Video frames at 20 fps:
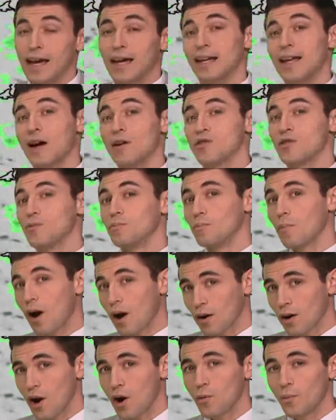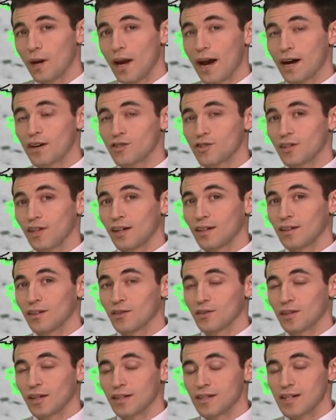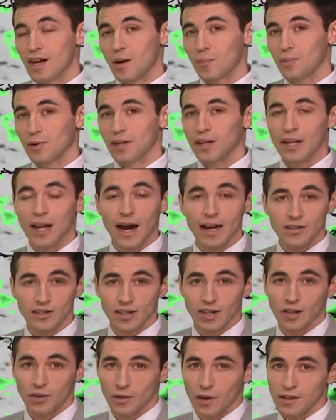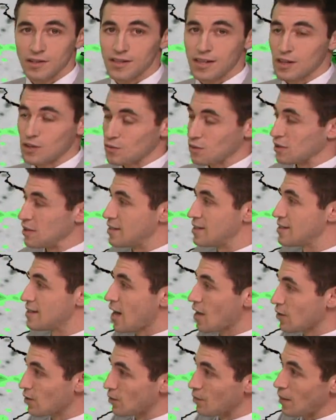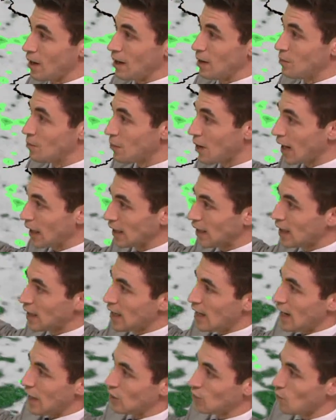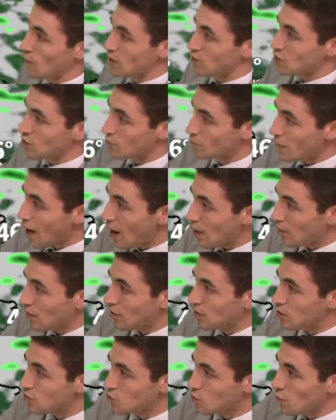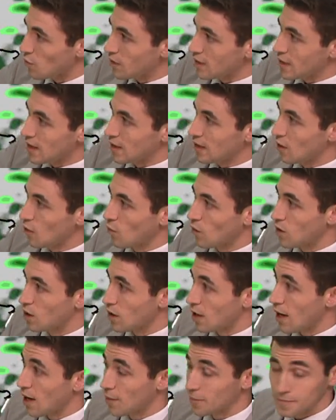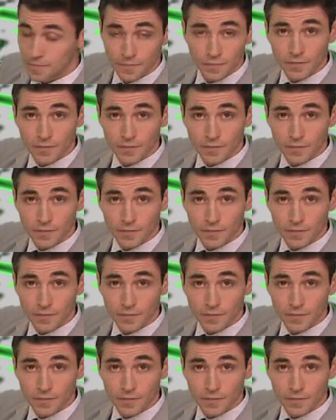Now, tomorrow, we actually clear things out pretty nicely across central and southern Maine, but in the western mountains, we'll be dealing with uh,